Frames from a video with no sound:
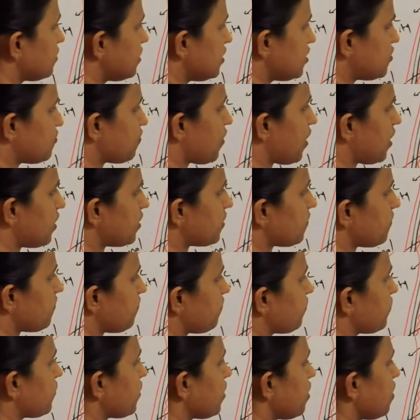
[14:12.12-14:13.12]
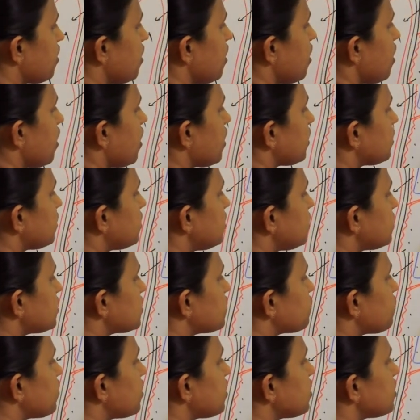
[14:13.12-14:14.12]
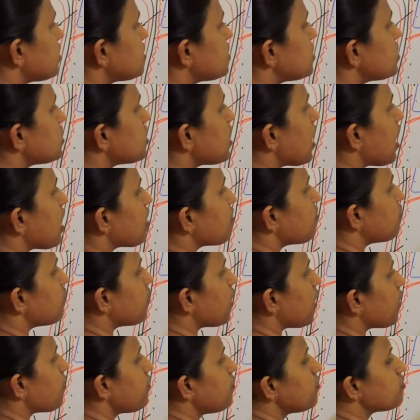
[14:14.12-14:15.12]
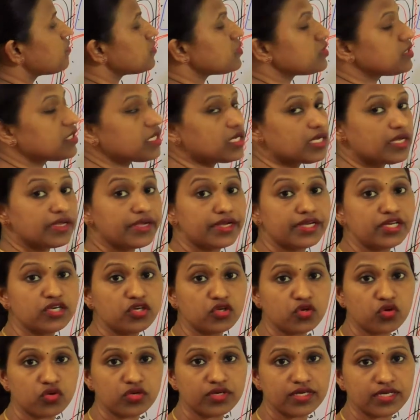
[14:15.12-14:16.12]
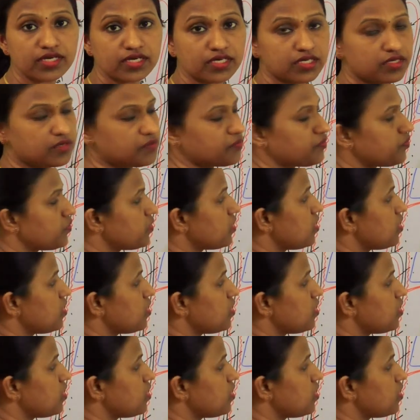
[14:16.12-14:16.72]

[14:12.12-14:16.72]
this part. This one is derived from the endoderm.